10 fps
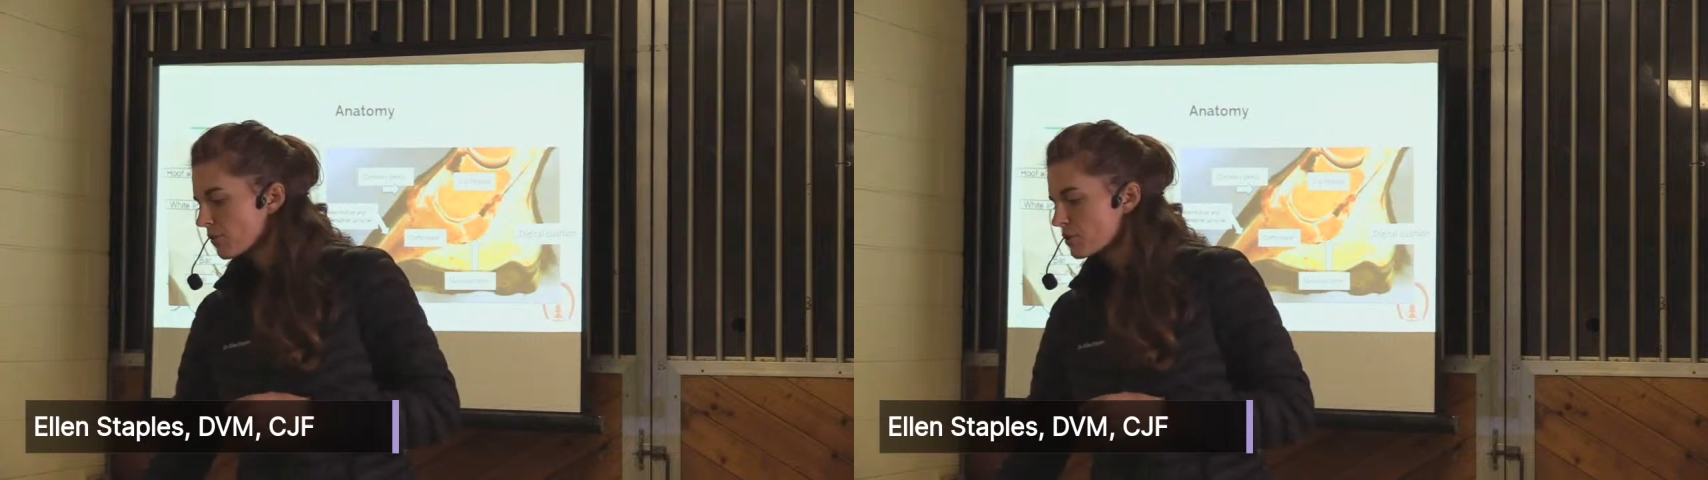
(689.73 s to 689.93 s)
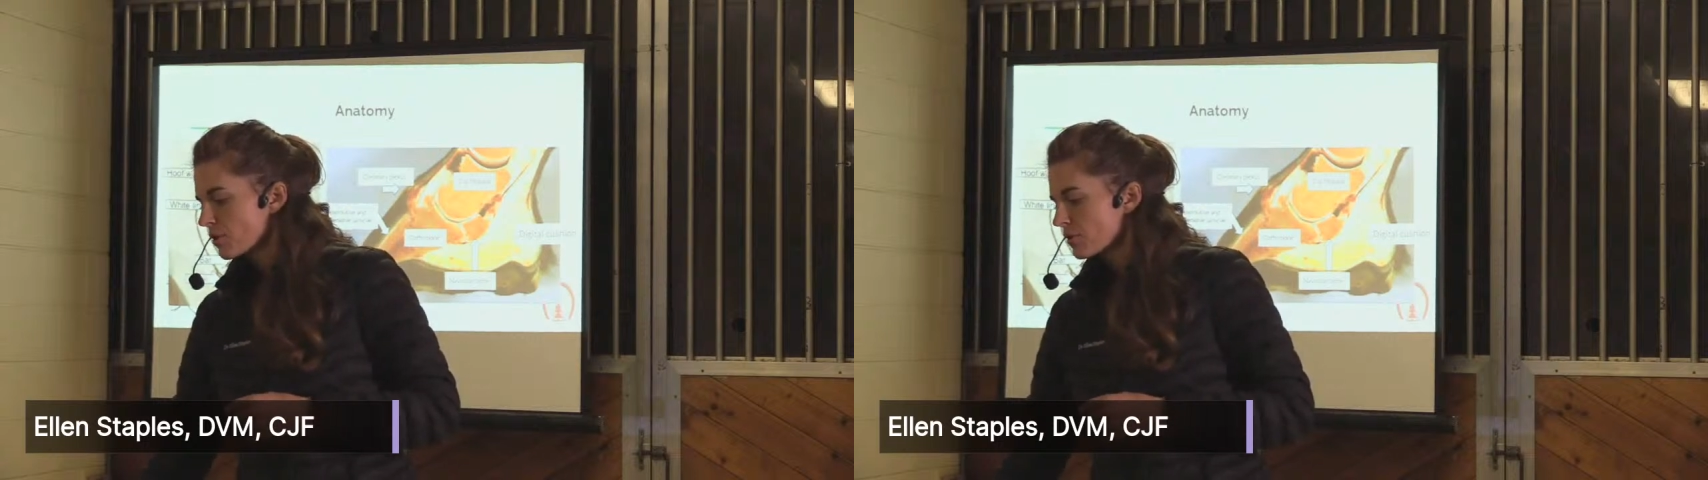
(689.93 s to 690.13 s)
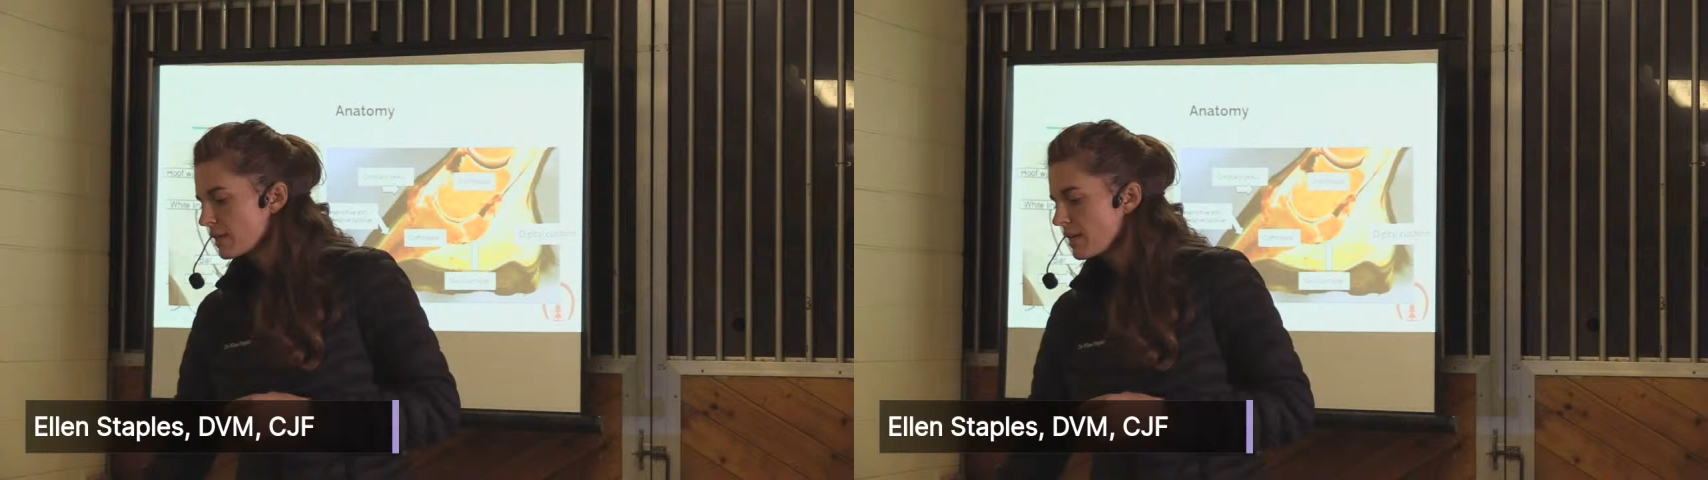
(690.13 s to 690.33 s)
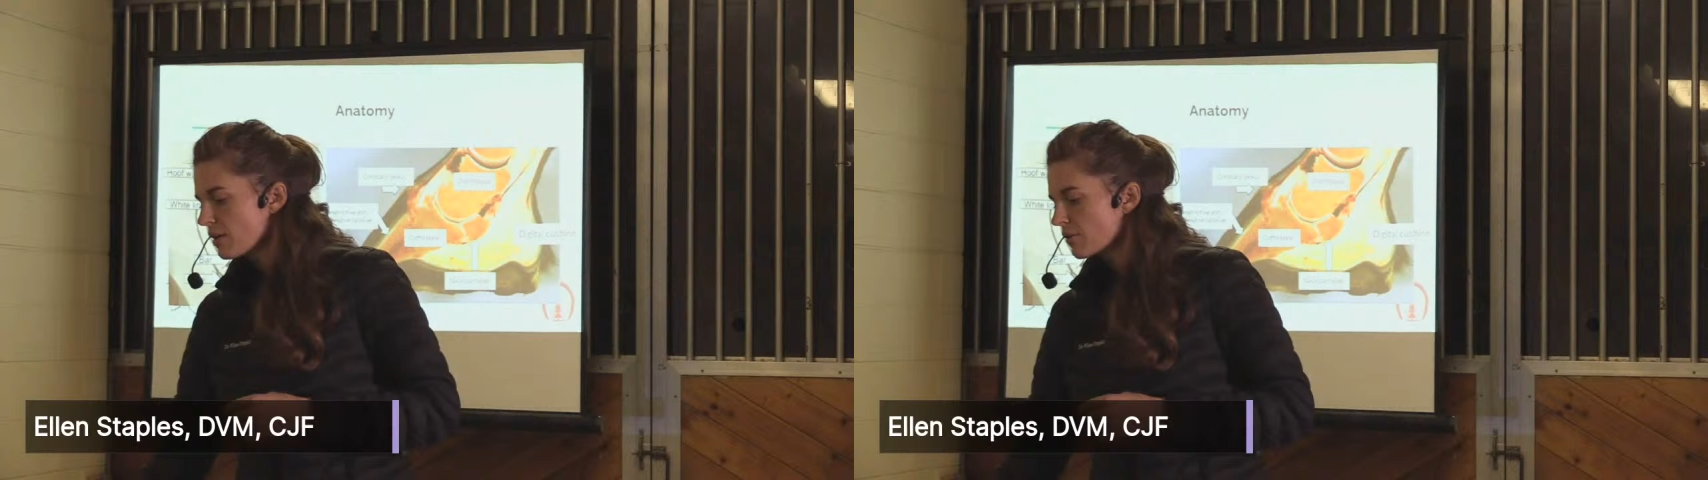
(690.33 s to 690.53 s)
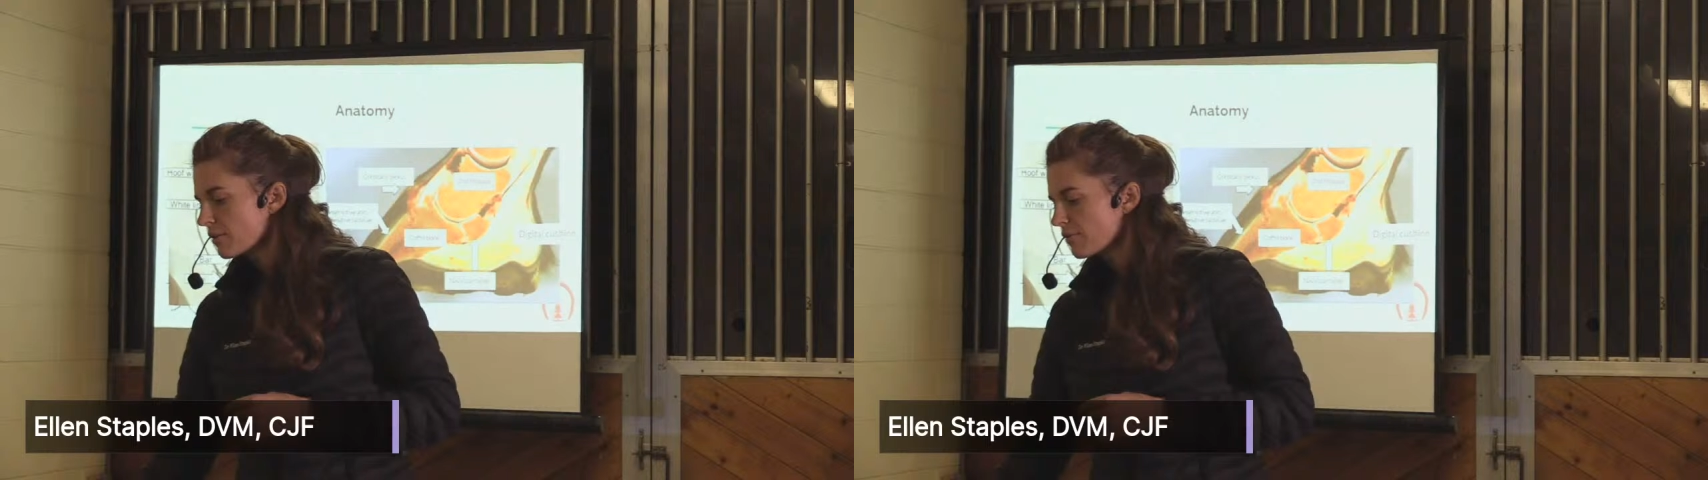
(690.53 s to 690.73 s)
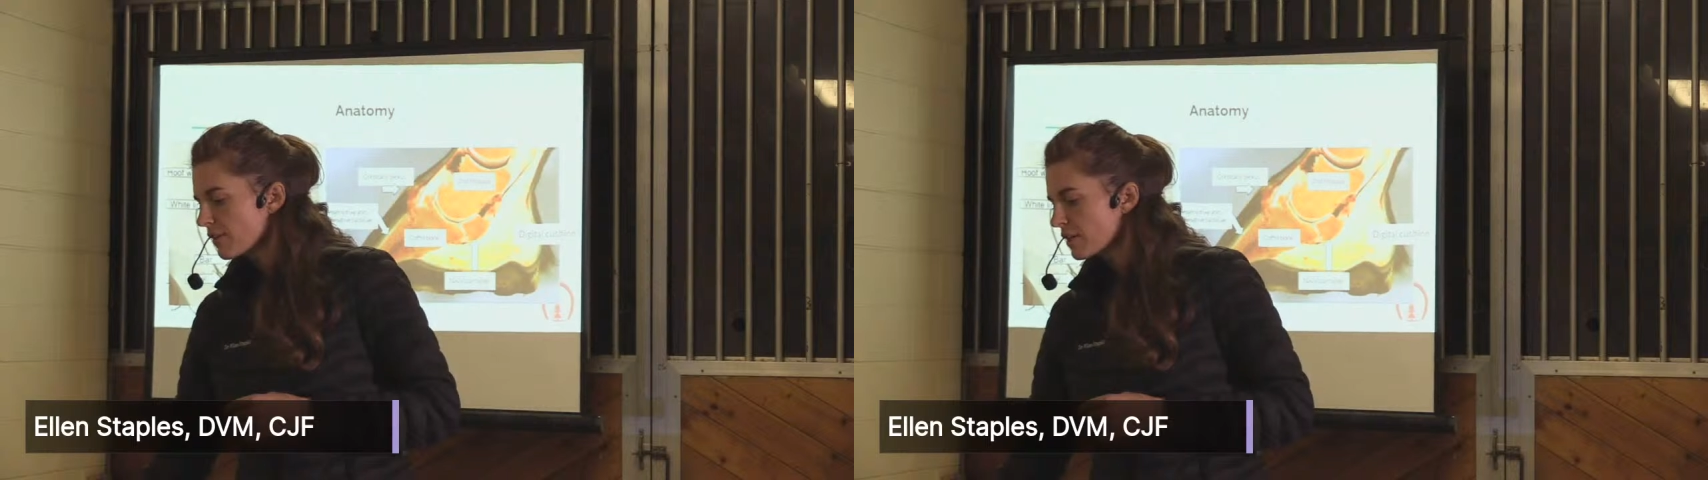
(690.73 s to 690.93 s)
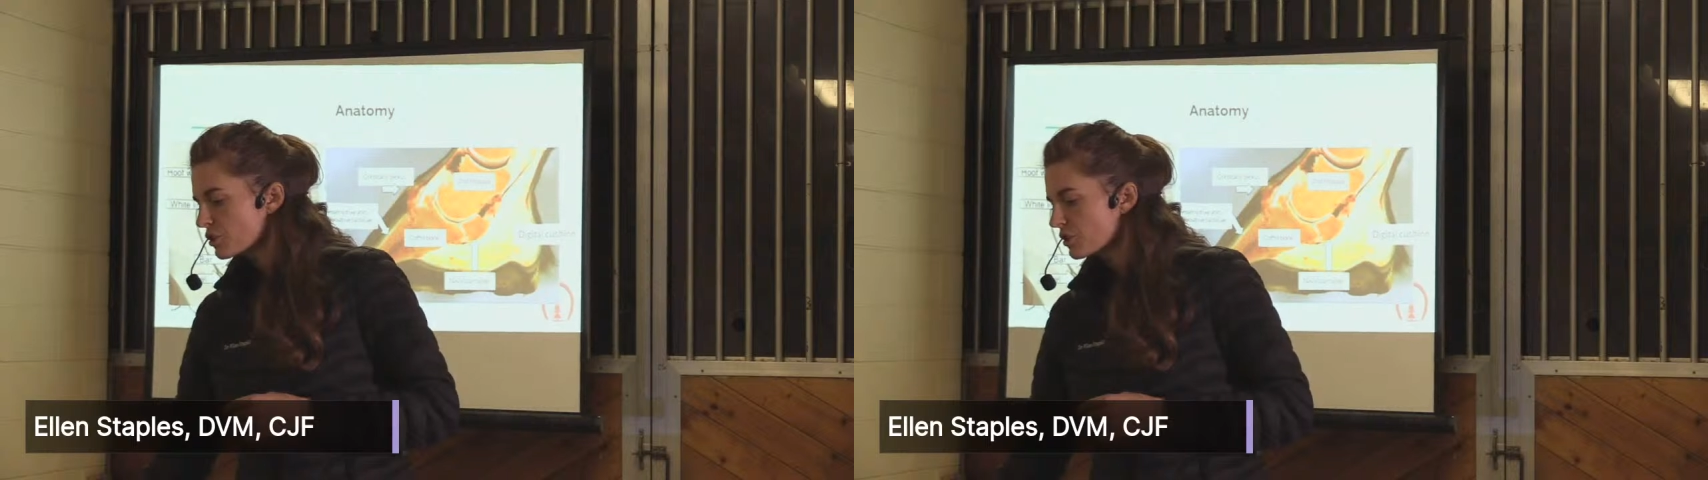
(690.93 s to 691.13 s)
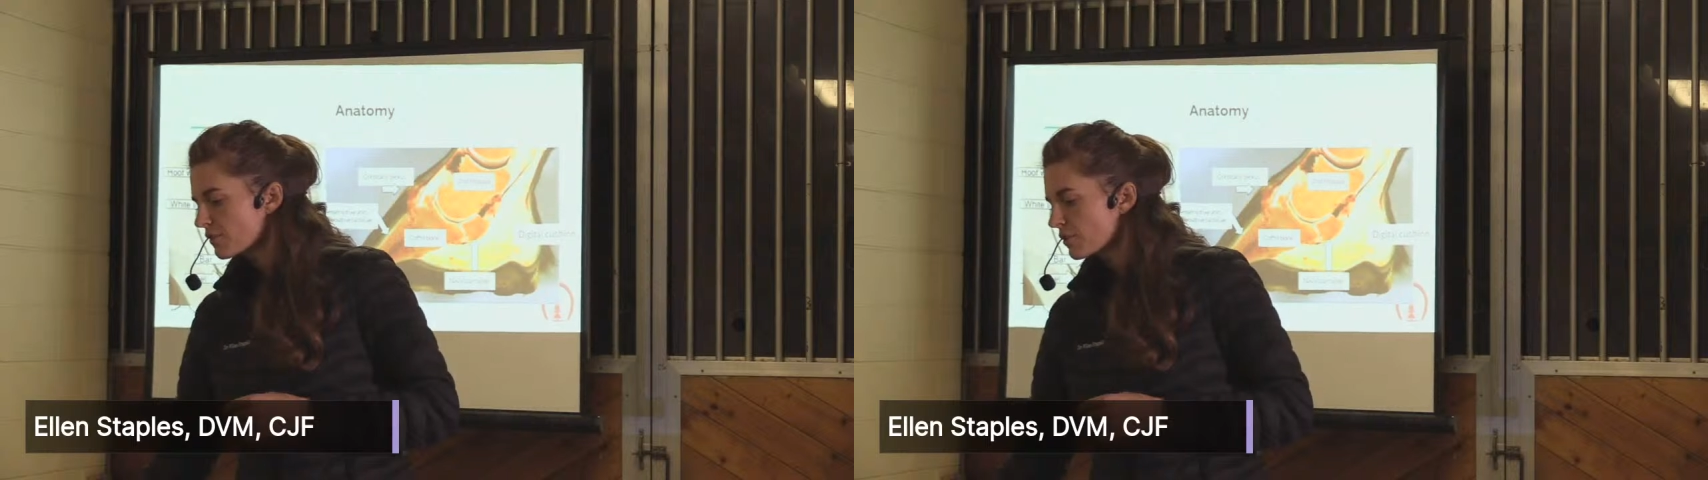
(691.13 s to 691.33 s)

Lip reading: which are the inner reflection